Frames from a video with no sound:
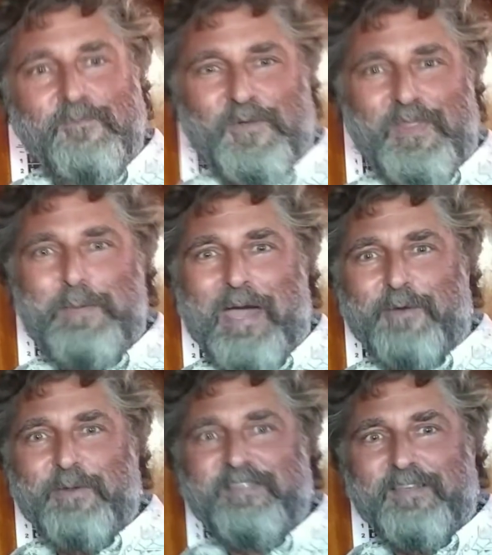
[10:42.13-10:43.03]
for the
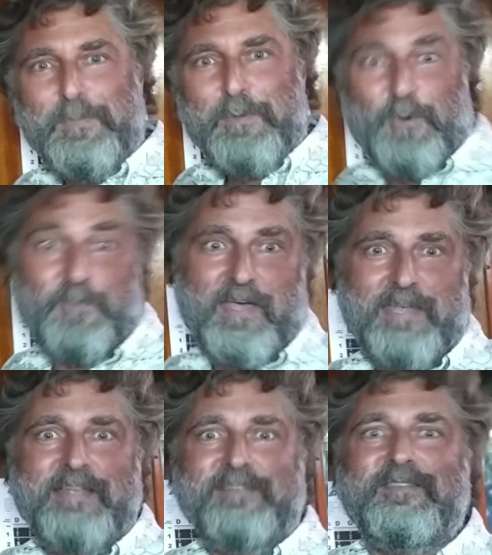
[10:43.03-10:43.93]
batteries of the boat. That
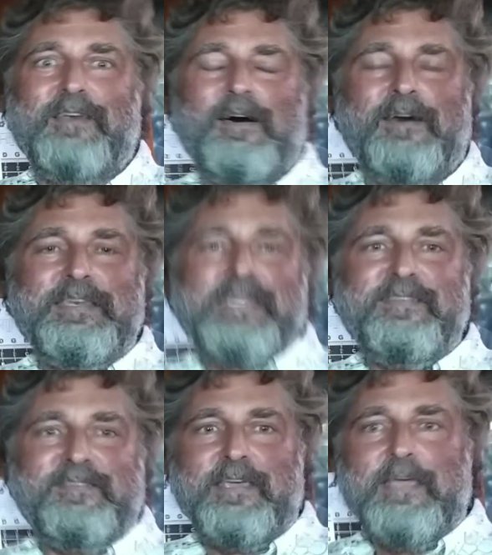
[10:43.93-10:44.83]
needs uh,
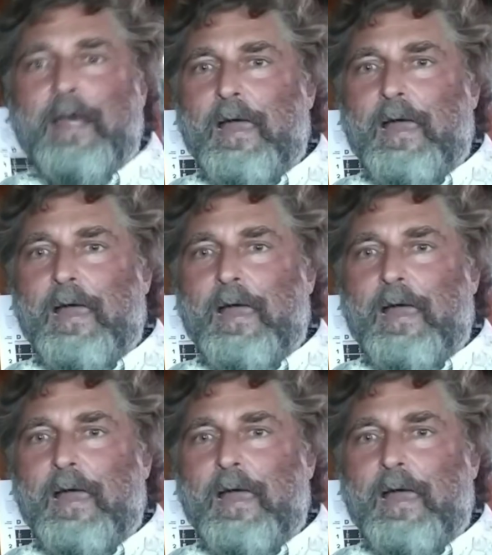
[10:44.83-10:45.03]
DC.